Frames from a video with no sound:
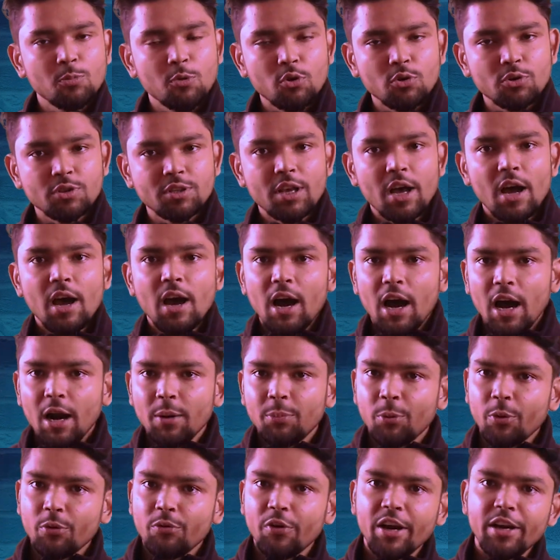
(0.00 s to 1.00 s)
books
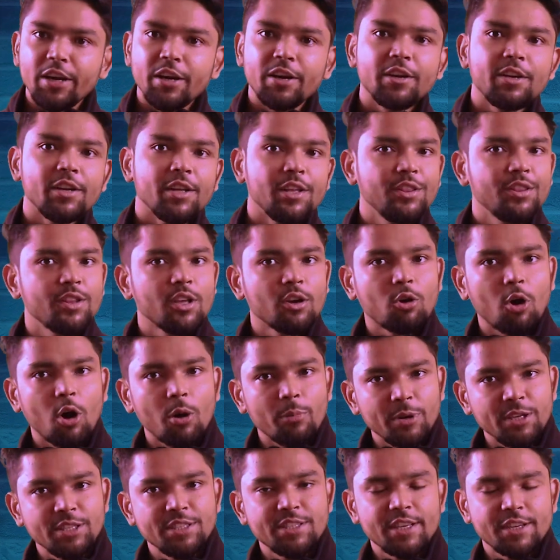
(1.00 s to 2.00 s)
are provided in the
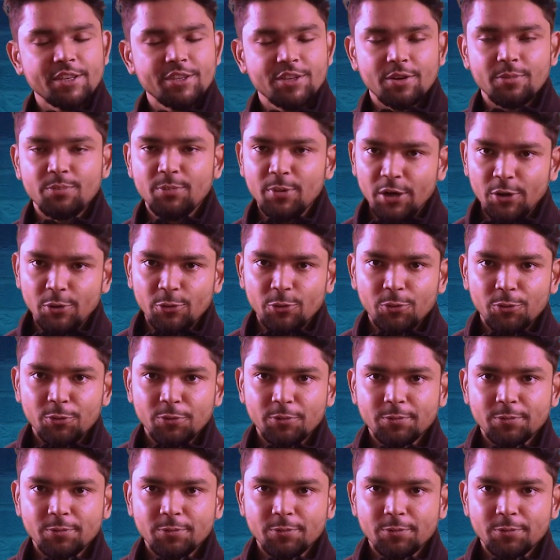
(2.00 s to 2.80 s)
comment section below.